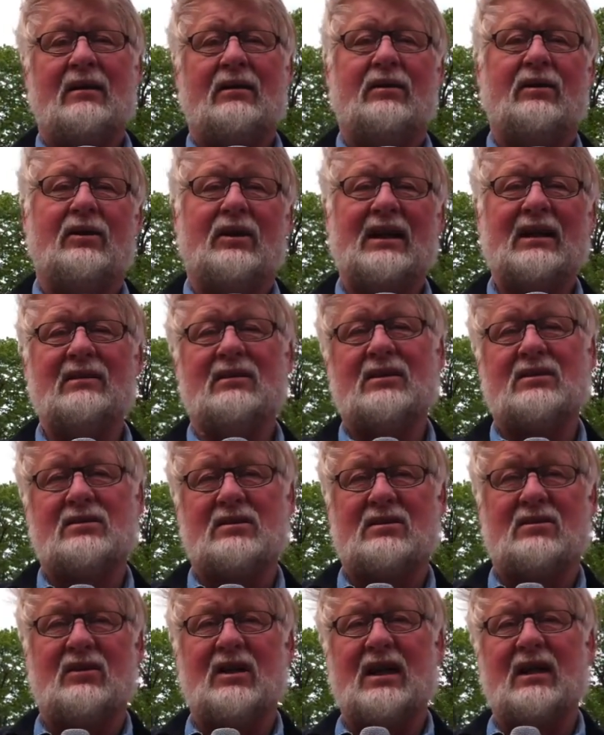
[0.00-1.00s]
the
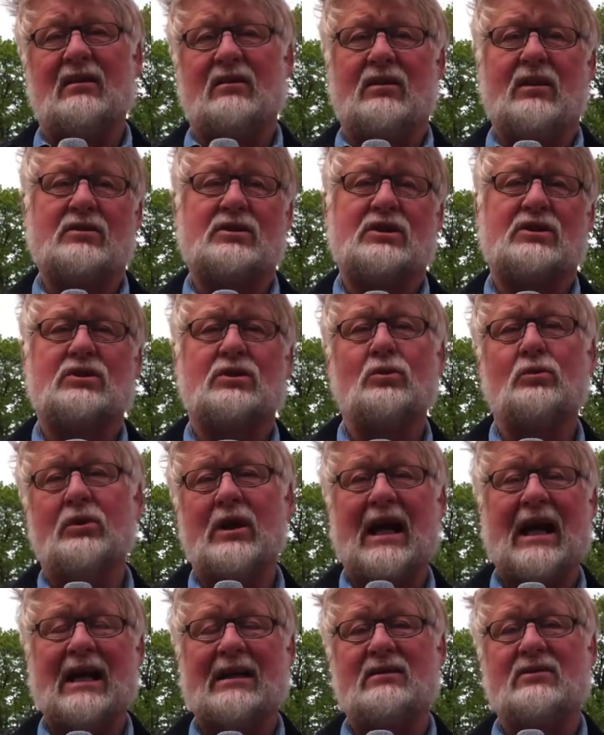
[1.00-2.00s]
industry, the
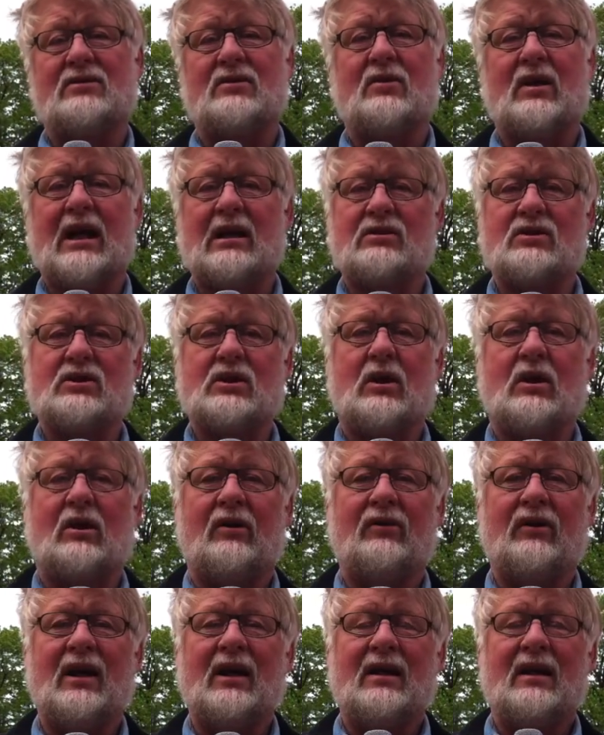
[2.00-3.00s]
Stora Enso and so
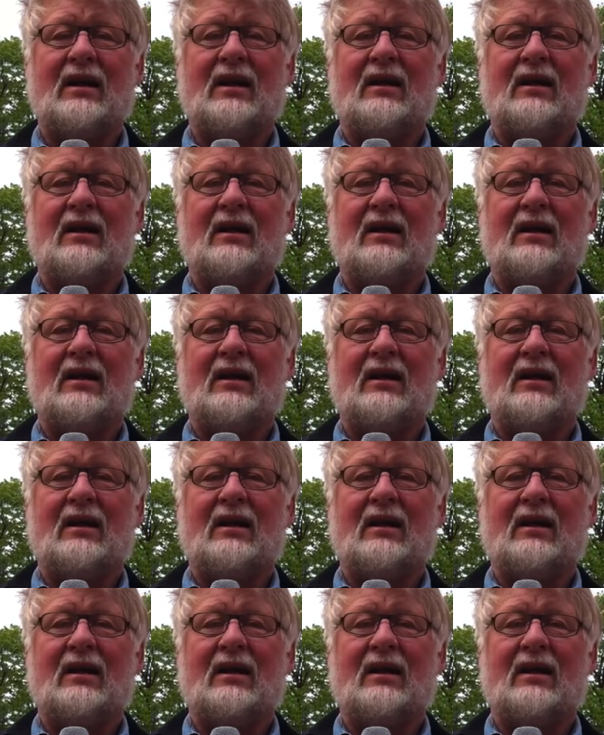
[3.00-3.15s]
on,